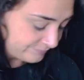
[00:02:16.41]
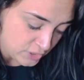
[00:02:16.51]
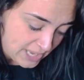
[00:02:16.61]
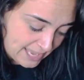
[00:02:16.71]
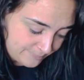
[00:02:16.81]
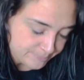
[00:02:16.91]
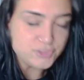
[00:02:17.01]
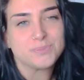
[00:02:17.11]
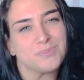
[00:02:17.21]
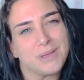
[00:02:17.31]
Okay,
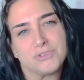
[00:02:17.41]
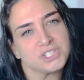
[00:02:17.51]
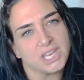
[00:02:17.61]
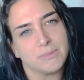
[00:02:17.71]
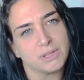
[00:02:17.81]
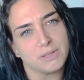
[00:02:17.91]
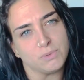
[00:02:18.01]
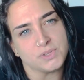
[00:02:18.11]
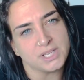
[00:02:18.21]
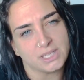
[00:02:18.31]
I'm just kidding about the
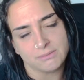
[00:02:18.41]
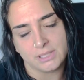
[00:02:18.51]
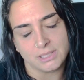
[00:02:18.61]
music.